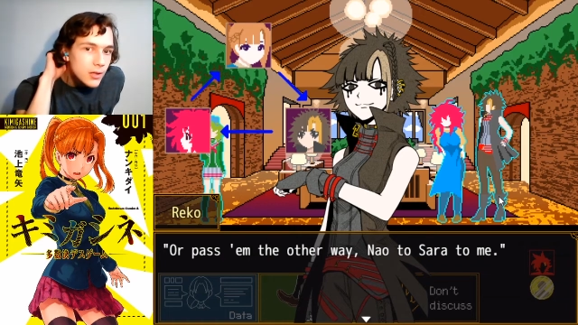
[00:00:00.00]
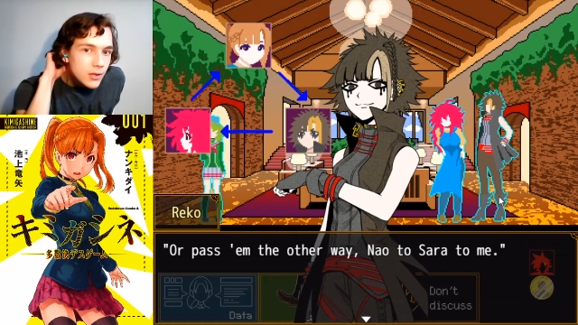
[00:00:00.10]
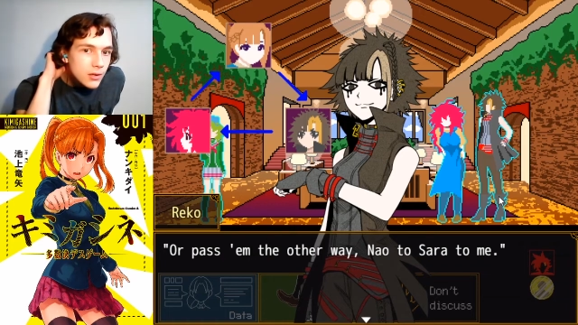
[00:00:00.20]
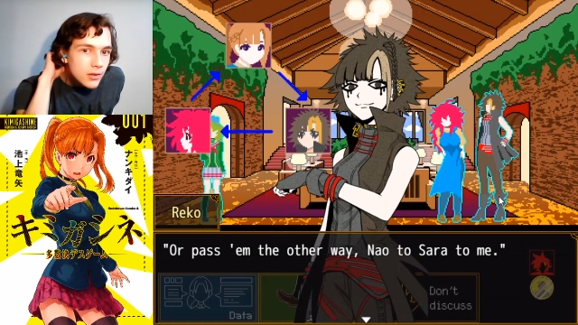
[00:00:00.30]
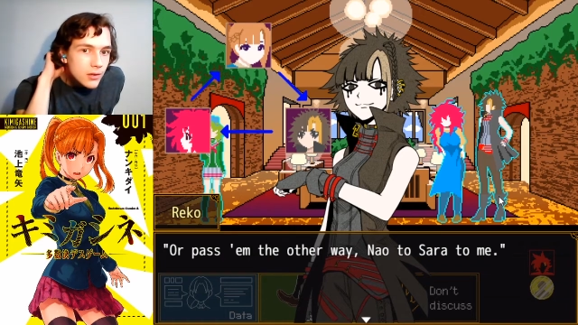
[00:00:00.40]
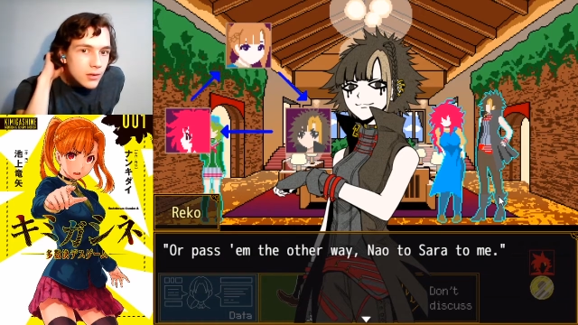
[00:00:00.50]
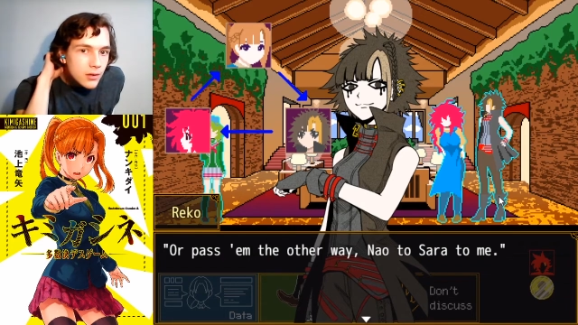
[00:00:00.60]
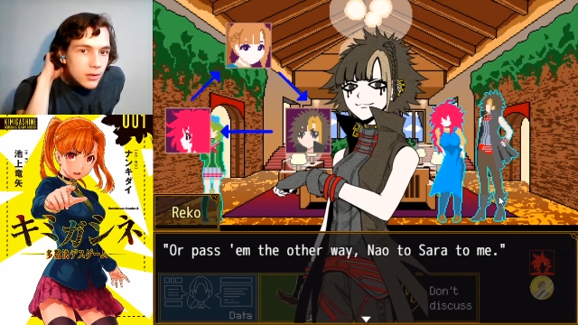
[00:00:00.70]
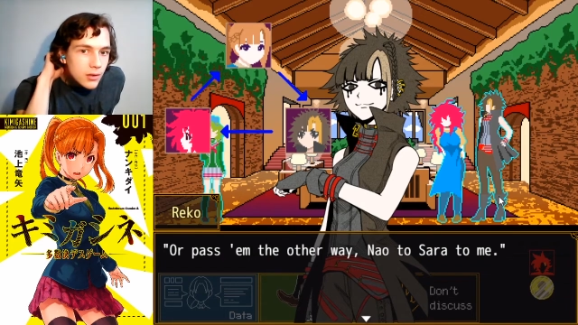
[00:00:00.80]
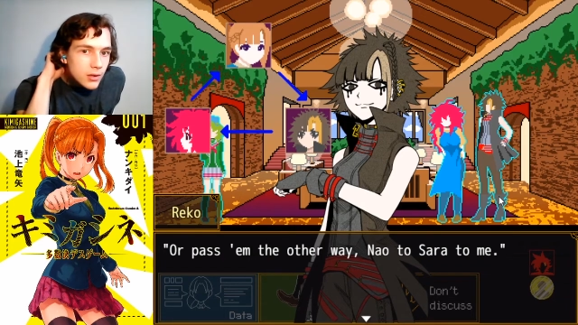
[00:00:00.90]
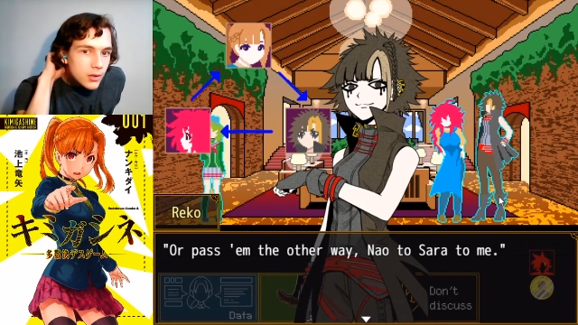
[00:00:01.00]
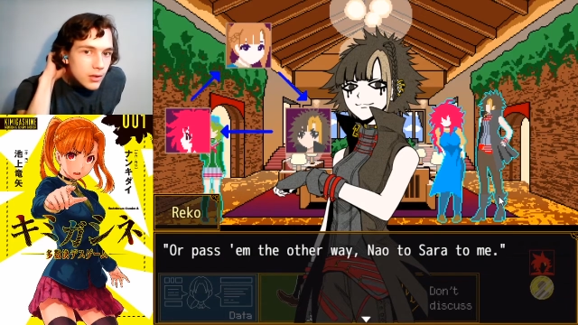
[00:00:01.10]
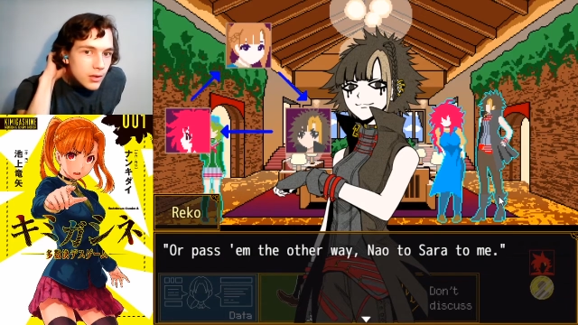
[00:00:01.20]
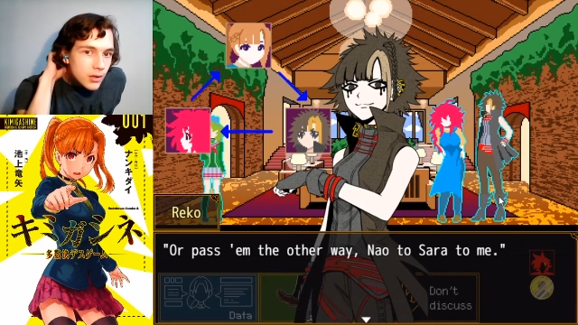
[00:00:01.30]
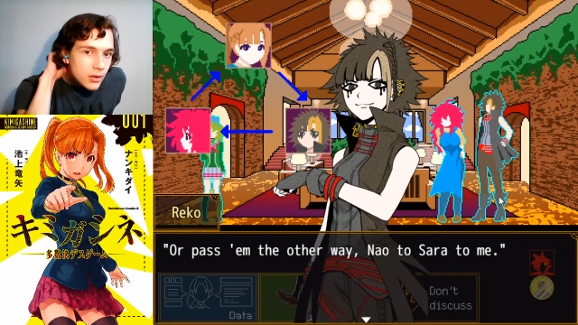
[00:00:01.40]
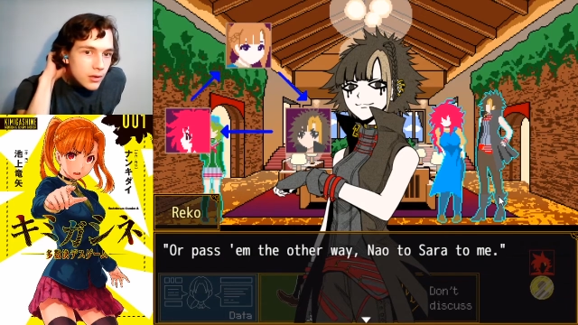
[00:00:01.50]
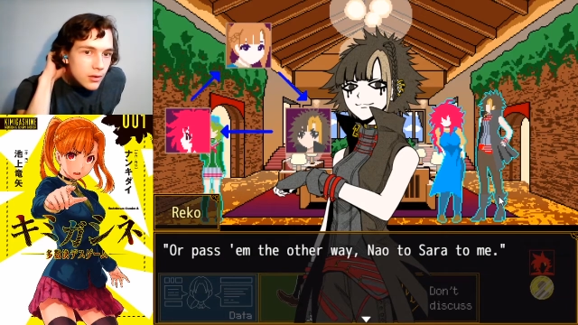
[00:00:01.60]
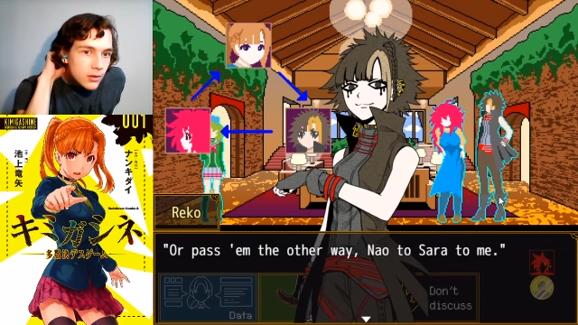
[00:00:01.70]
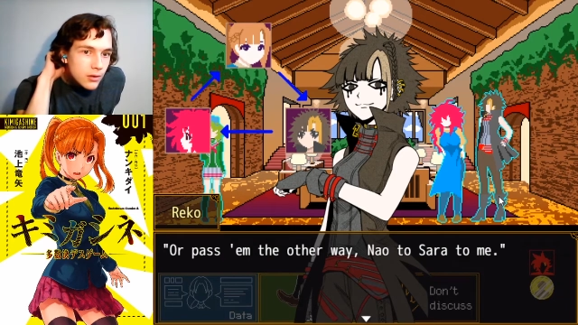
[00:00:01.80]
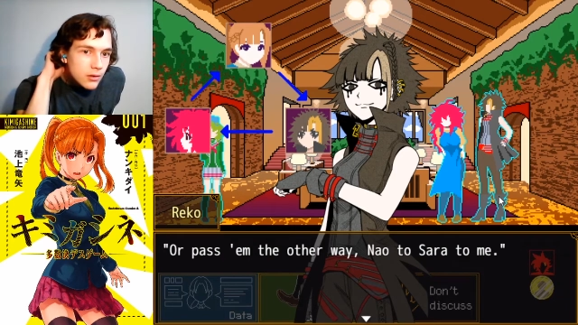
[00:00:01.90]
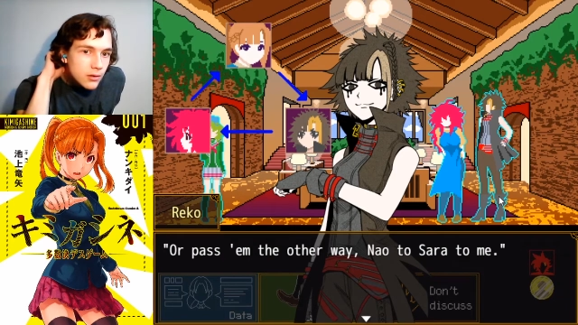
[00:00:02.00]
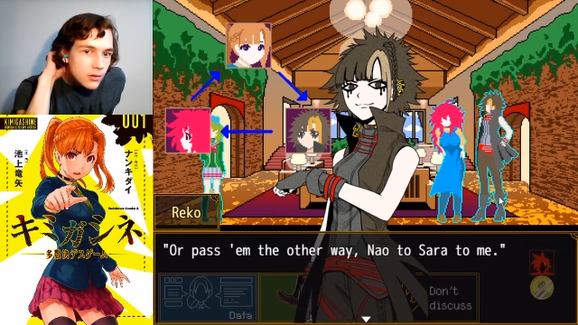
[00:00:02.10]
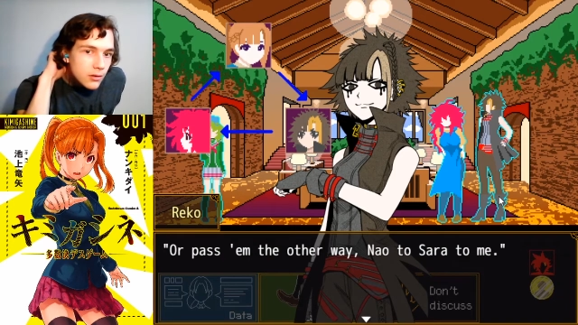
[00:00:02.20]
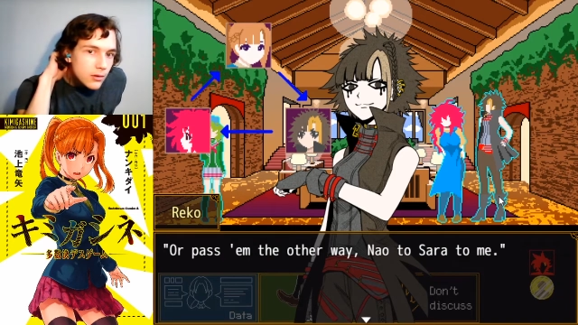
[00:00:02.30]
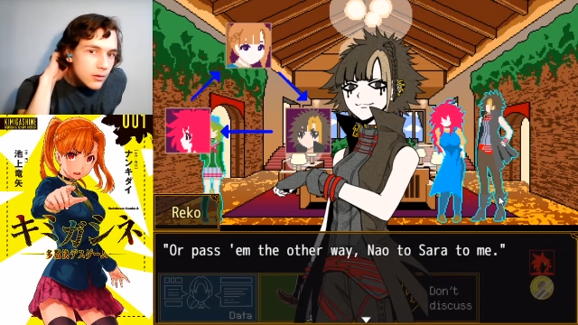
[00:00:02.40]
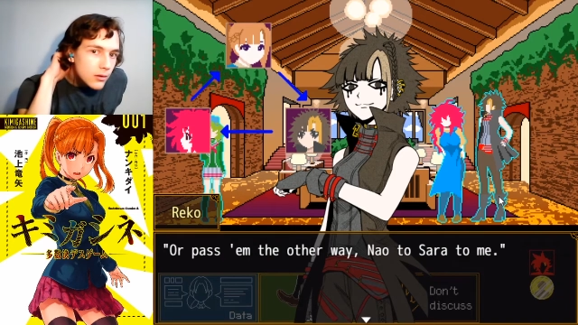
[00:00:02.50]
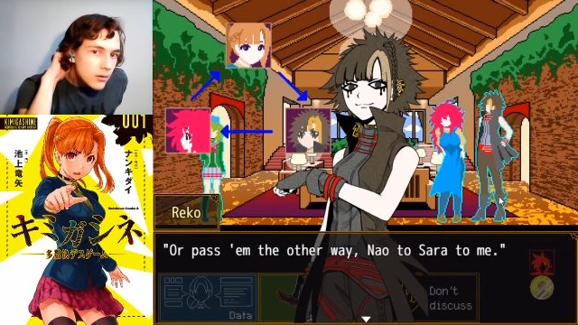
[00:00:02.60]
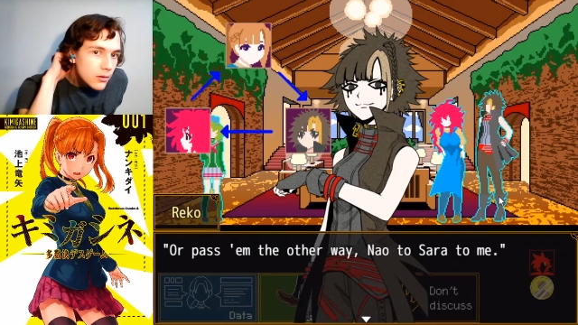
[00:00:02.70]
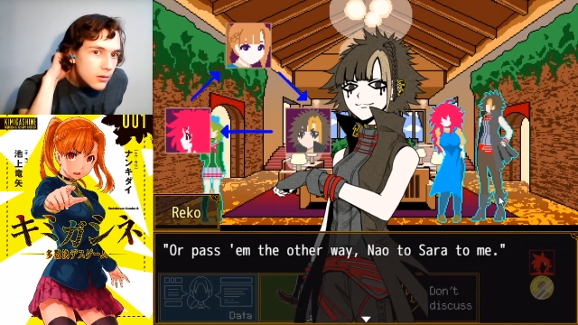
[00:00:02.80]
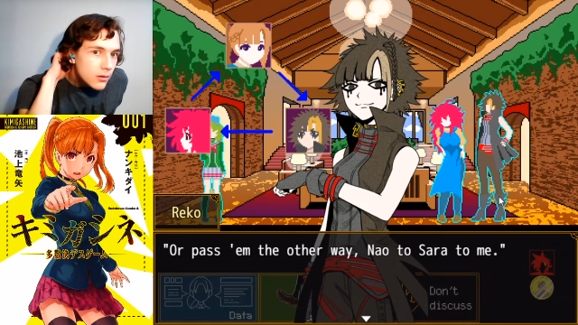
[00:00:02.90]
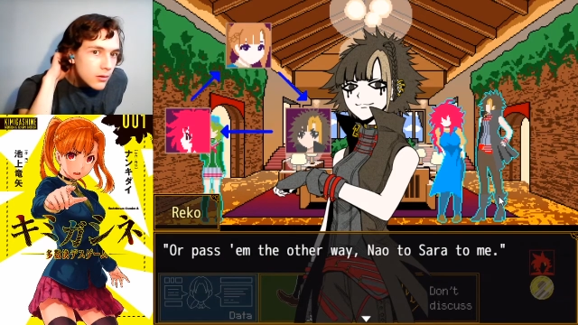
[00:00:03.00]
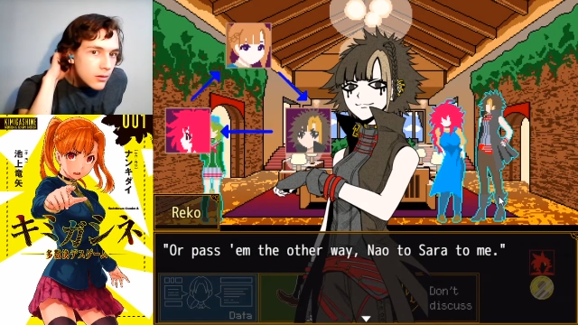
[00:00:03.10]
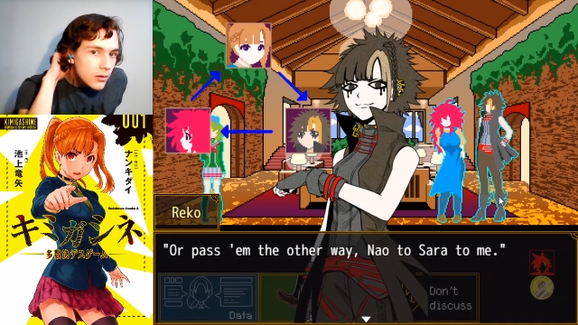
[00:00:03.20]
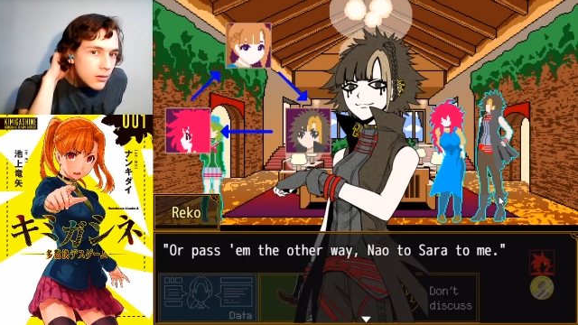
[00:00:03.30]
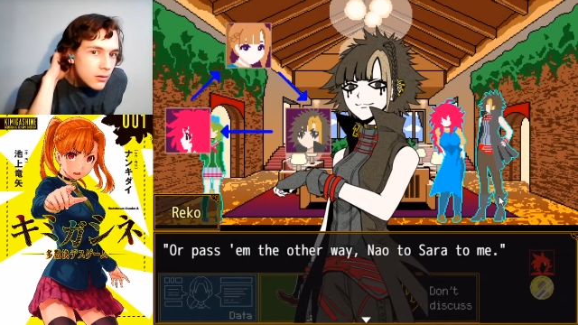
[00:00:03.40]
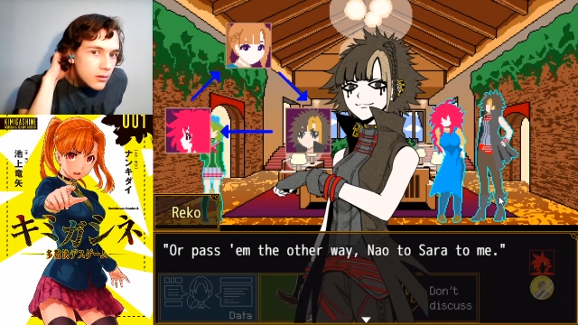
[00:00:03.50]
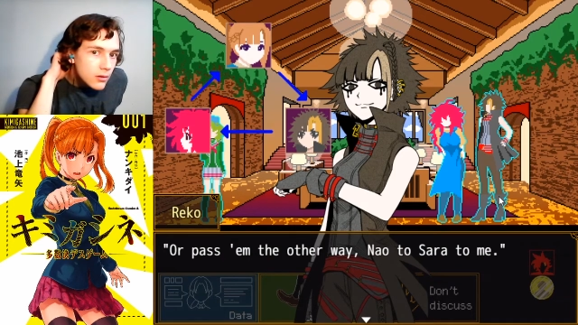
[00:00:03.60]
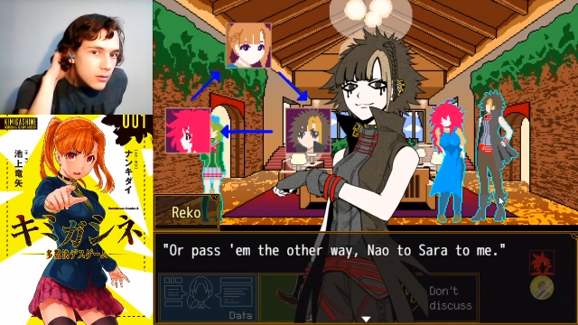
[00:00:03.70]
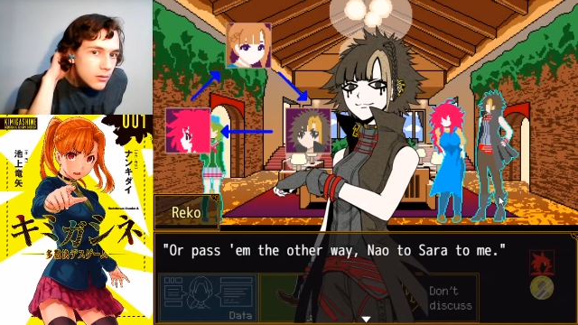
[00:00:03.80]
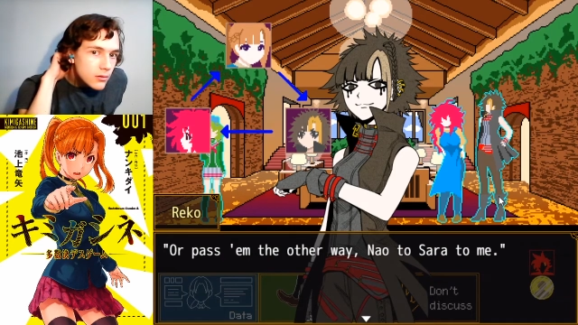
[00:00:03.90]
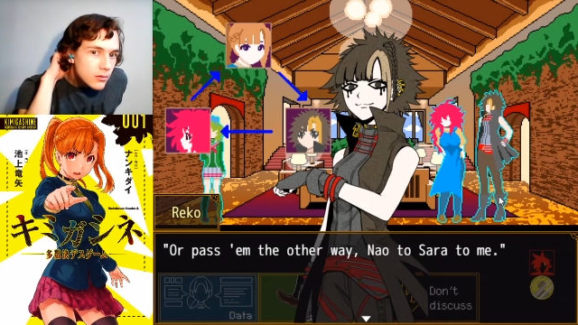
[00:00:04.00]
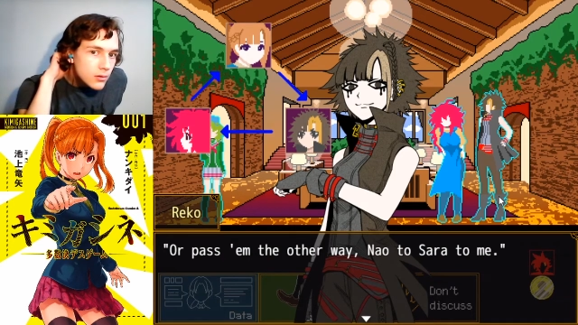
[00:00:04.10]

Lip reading: No one is speaking in this clip.